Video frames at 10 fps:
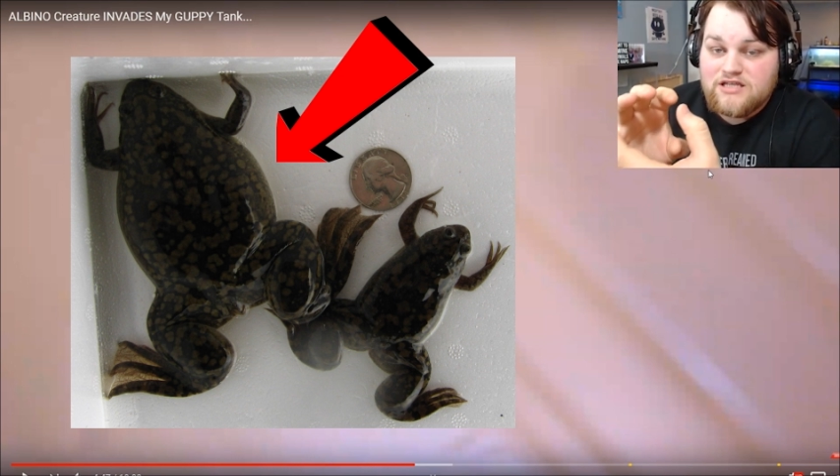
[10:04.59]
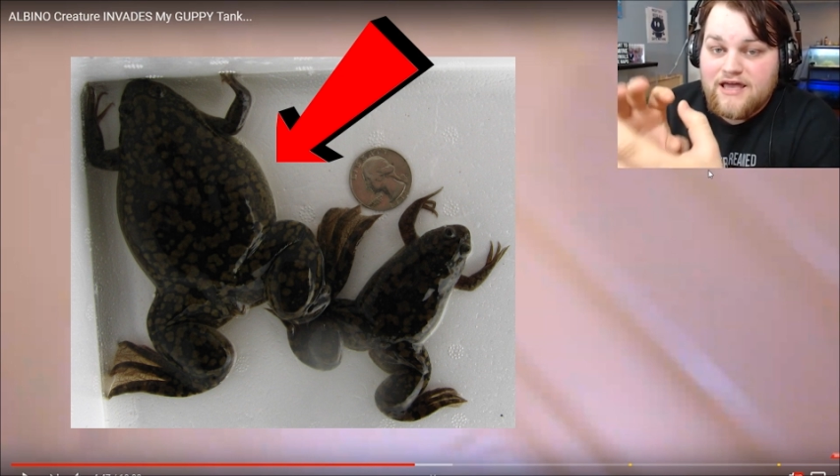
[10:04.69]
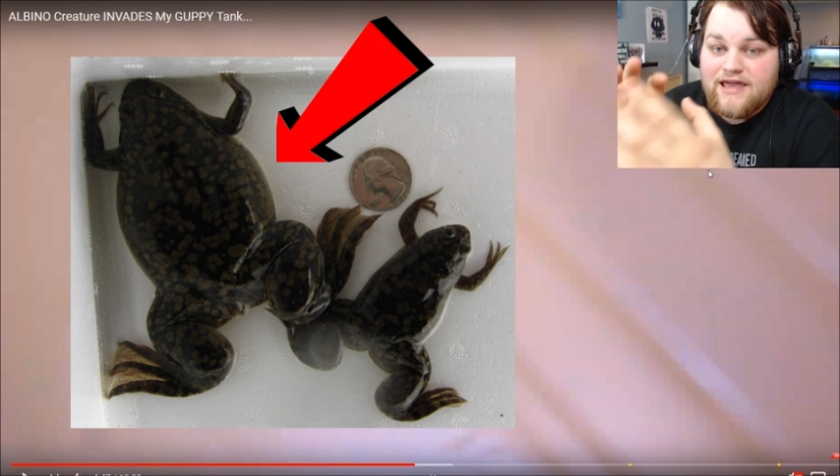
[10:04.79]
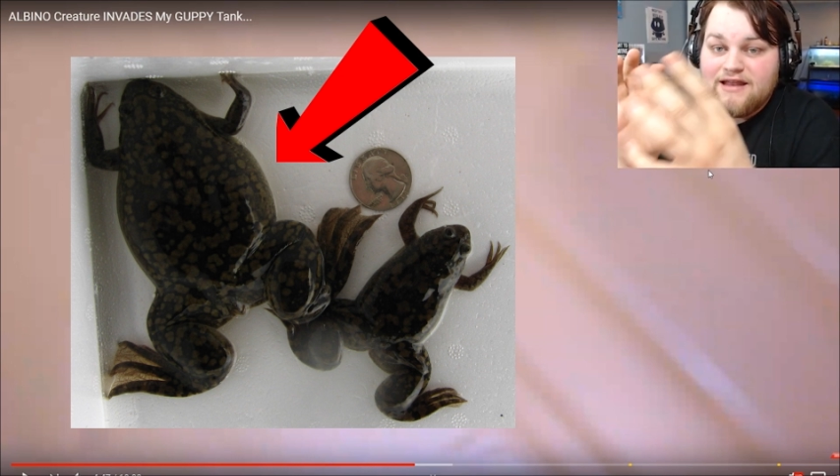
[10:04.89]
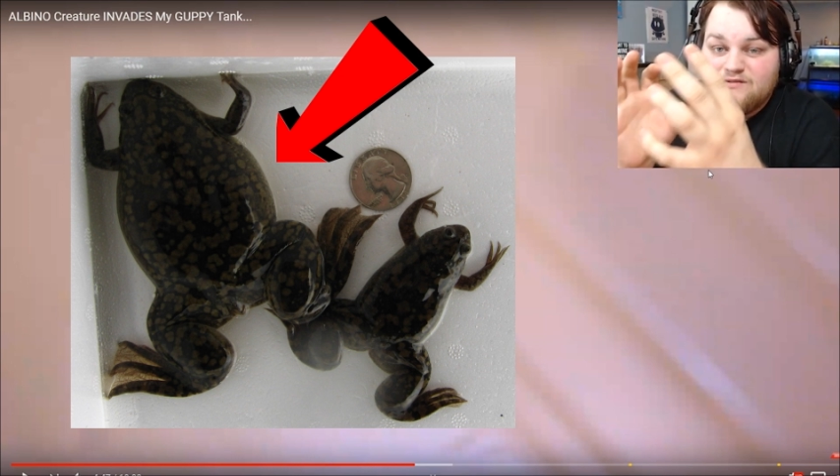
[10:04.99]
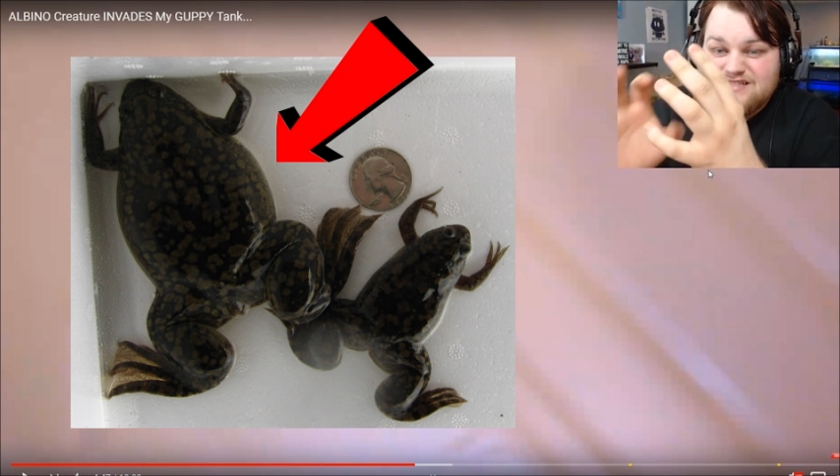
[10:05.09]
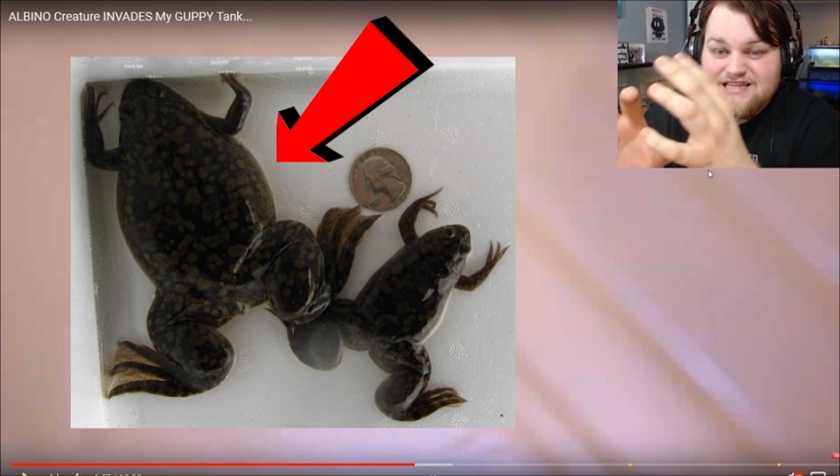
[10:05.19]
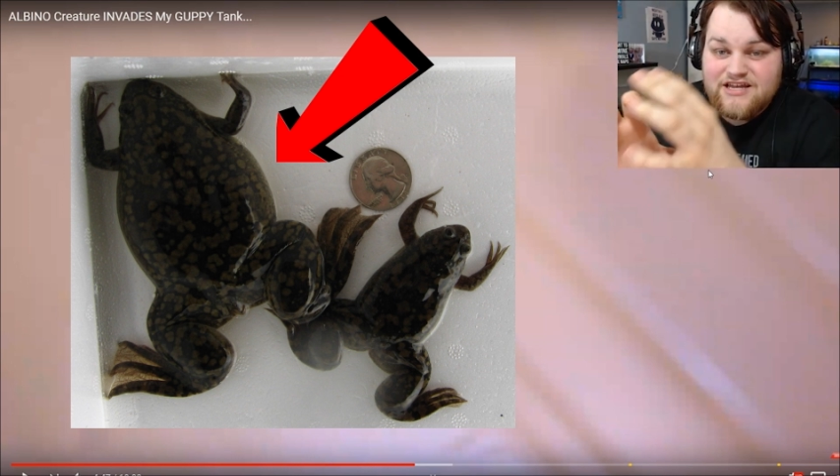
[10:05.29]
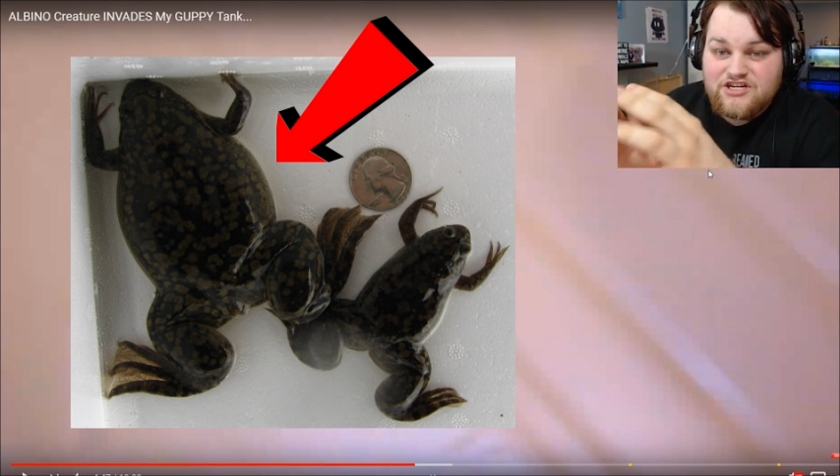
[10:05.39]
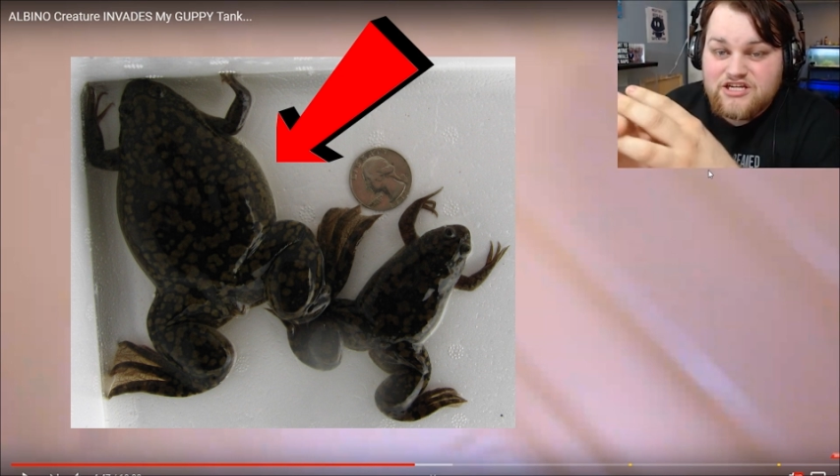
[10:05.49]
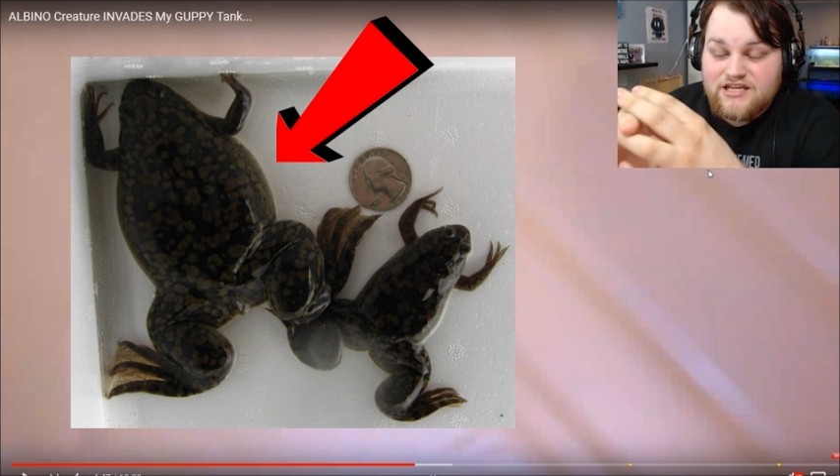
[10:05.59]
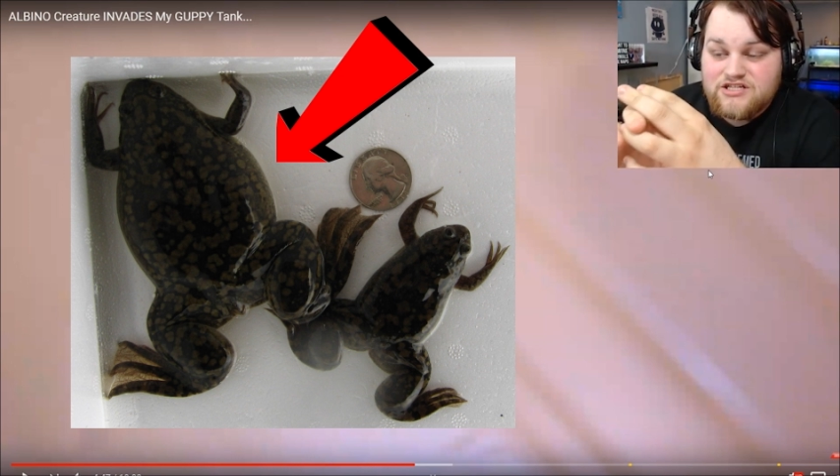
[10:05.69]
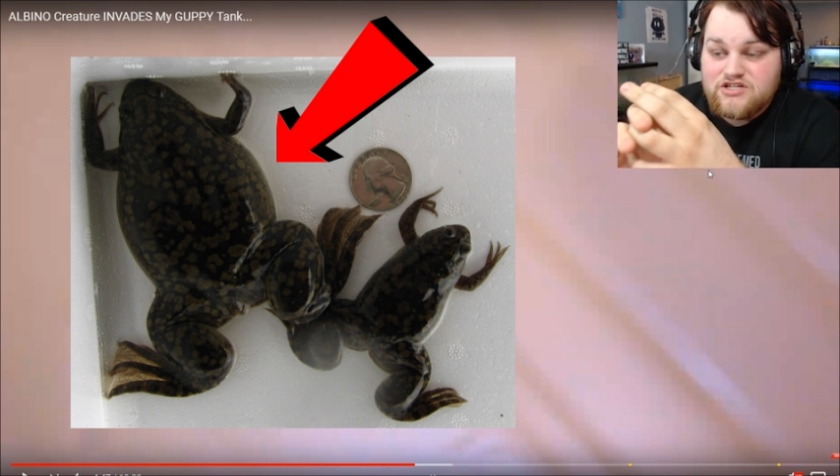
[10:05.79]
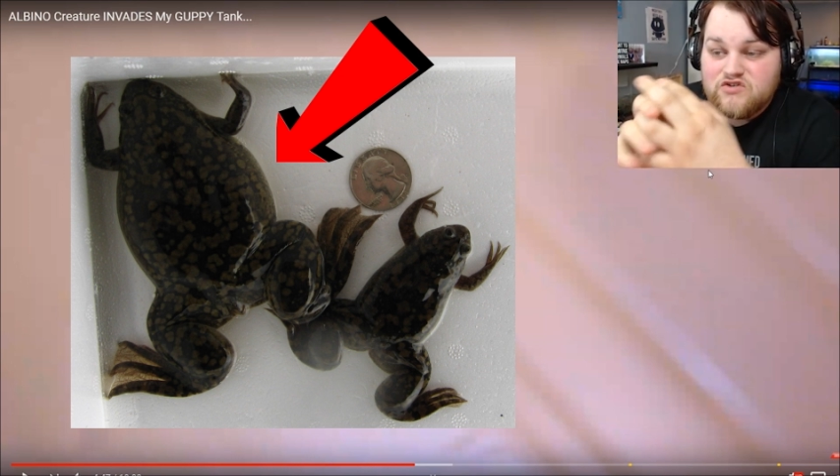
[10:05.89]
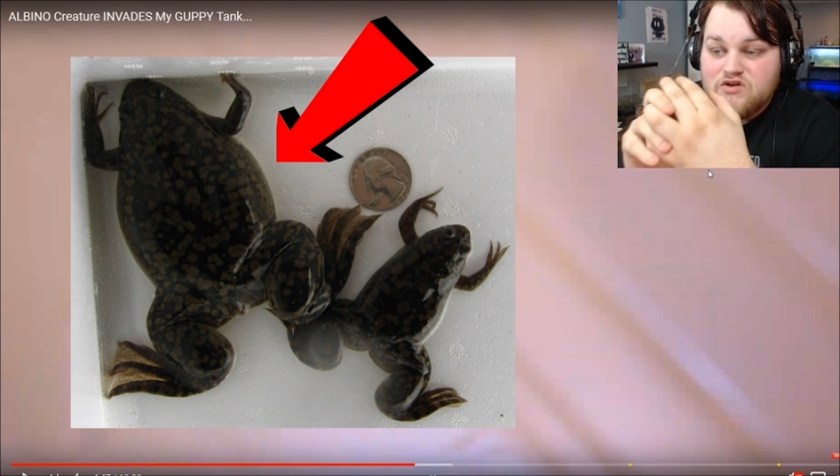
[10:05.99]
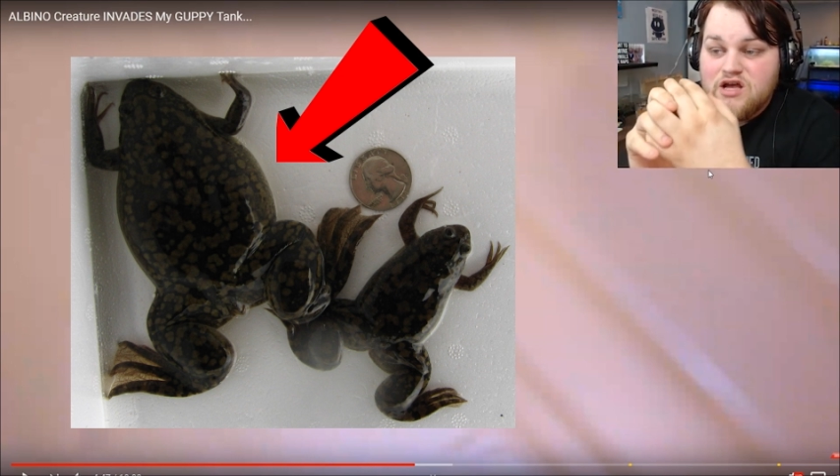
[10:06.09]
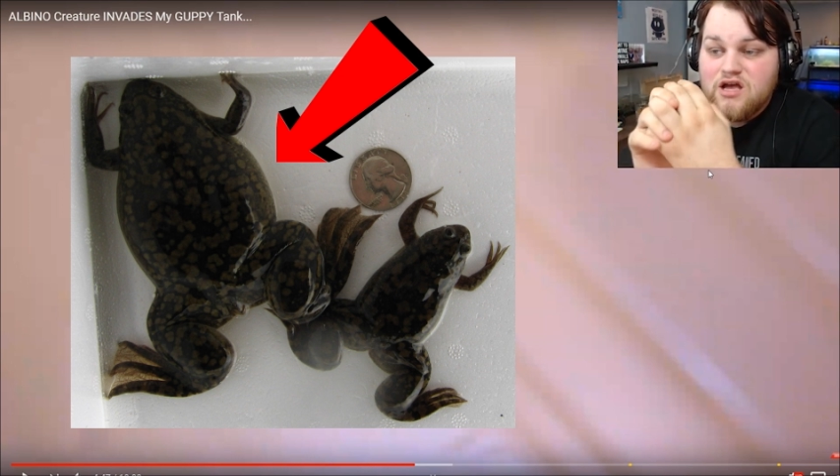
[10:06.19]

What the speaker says: like and what size she gets to.